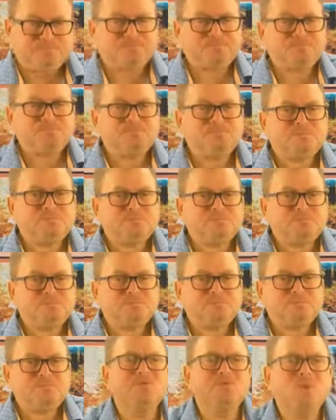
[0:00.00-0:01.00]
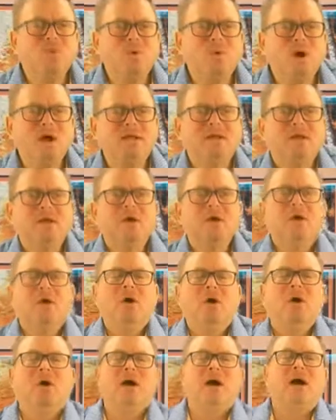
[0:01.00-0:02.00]
that's what
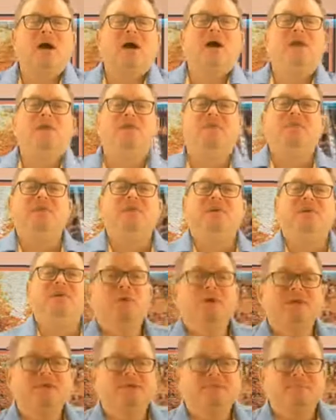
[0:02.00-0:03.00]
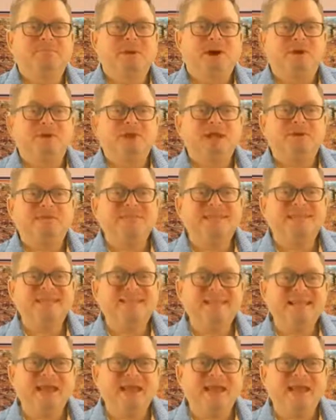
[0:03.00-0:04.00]
this show is about. Now,
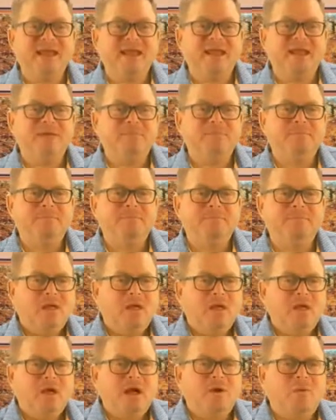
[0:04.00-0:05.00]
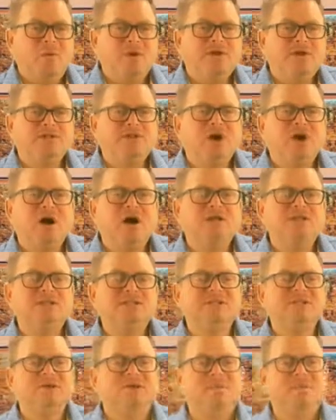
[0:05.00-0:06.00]
today, I want to talk to
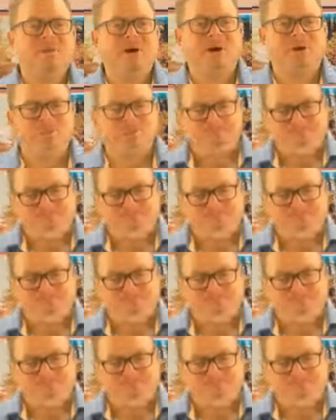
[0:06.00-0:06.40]
you about